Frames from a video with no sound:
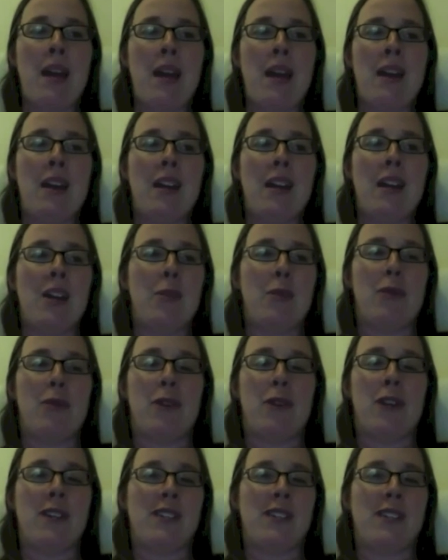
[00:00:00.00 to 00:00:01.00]
you know, before
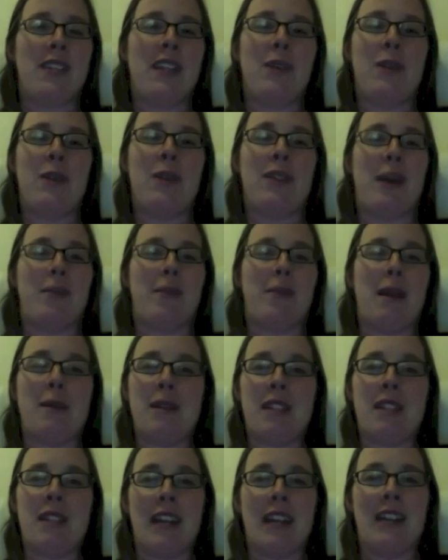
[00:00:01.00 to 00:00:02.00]
Cassini, we thought maybe
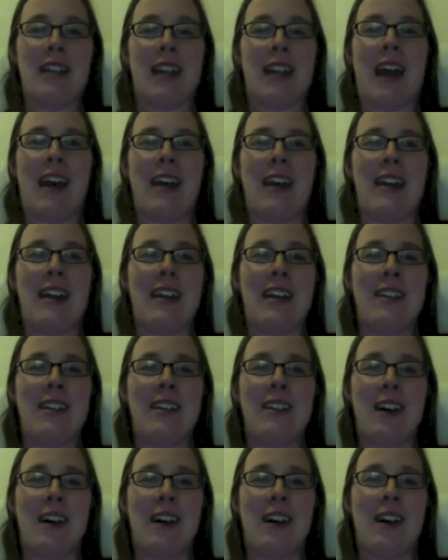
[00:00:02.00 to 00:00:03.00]
Titan had
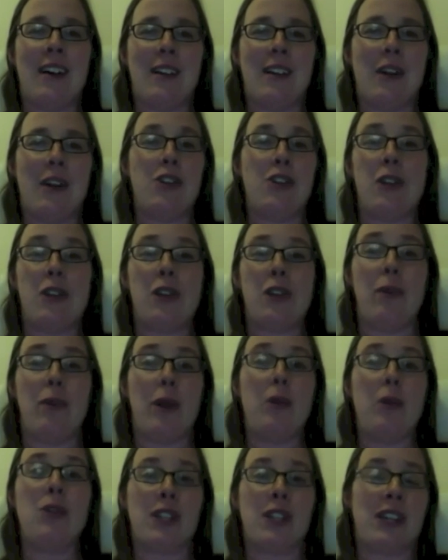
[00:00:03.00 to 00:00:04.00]
a large global
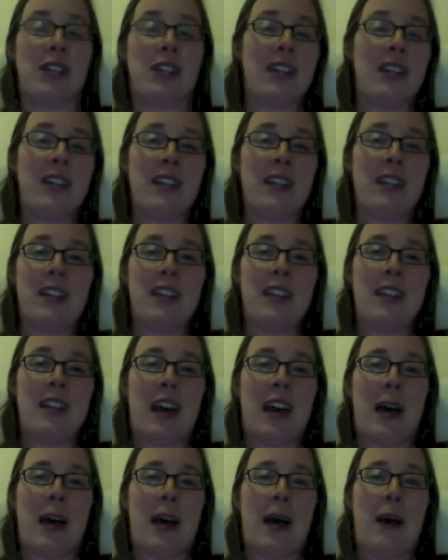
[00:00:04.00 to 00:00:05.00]
ocean
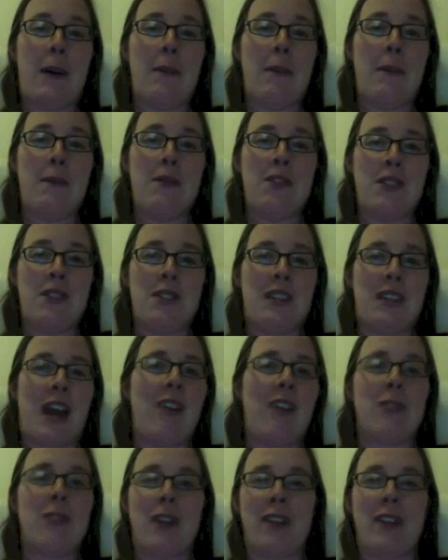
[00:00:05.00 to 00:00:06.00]
um, just
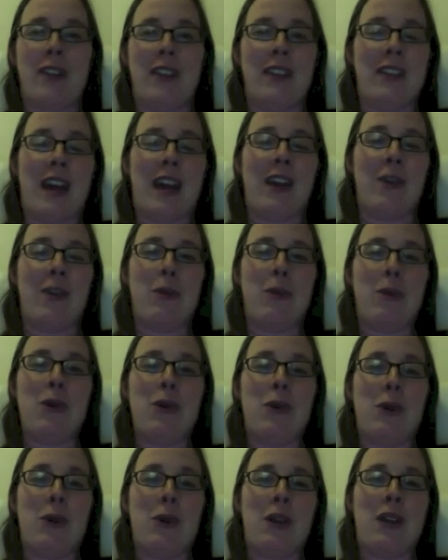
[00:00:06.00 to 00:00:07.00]
covering the entire
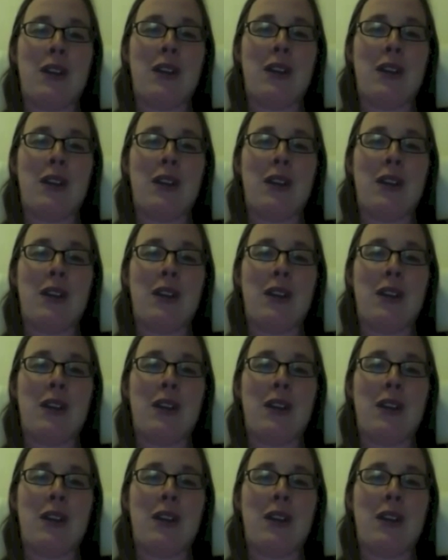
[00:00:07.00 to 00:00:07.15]
moon.